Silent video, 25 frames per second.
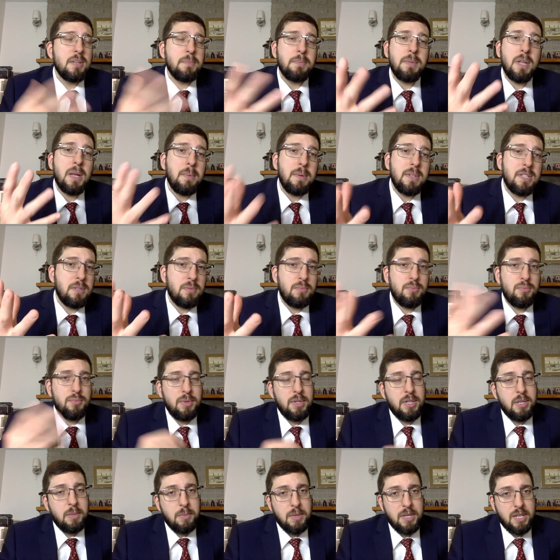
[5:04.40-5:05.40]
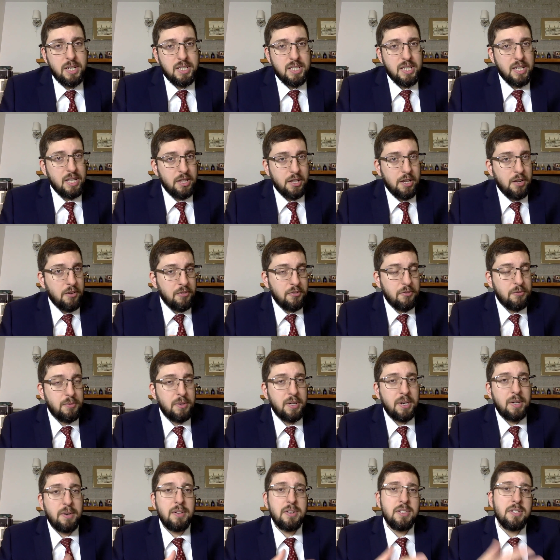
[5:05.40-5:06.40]
Sometimes it's really because they love the
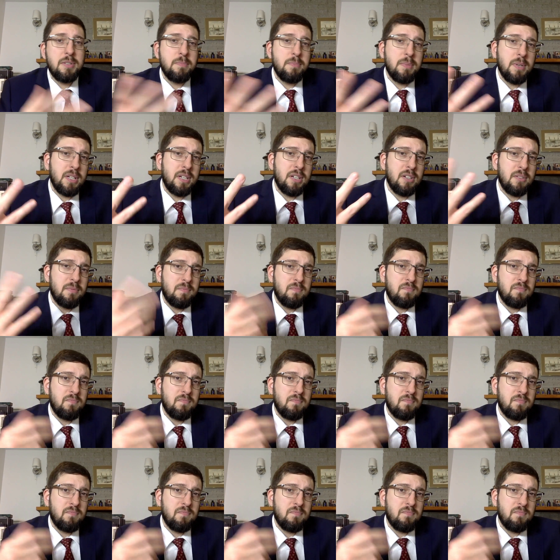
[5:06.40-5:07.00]
fragrance, but